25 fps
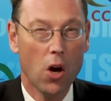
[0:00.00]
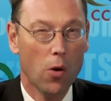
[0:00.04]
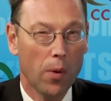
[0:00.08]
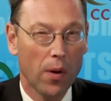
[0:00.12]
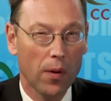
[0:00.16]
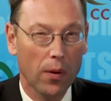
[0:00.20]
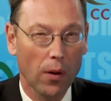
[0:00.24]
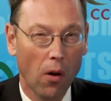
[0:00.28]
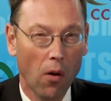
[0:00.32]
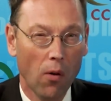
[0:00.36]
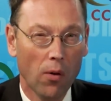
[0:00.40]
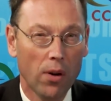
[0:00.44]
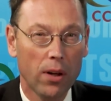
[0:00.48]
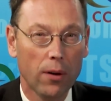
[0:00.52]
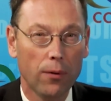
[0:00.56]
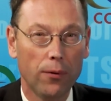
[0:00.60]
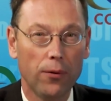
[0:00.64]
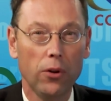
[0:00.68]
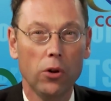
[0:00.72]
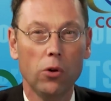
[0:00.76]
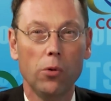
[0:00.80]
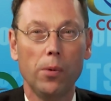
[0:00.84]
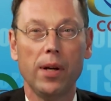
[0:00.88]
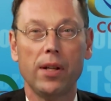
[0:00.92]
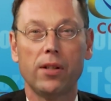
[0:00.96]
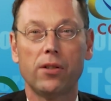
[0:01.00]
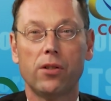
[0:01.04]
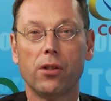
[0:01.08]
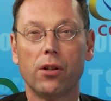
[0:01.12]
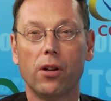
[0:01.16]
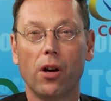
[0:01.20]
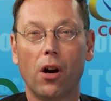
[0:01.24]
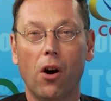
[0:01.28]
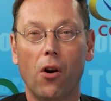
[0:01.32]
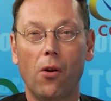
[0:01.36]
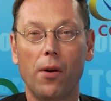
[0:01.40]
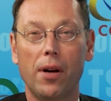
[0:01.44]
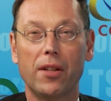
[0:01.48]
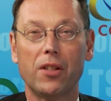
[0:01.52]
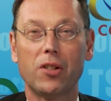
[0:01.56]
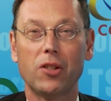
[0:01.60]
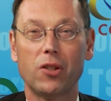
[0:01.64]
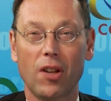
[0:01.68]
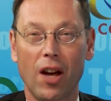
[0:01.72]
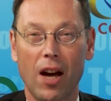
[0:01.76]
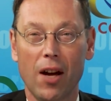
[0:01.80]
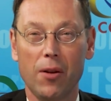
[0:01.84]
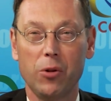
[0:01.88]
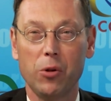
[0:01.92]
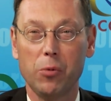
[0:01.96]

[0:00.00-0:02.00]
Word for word: With only a few weeks to go, it's time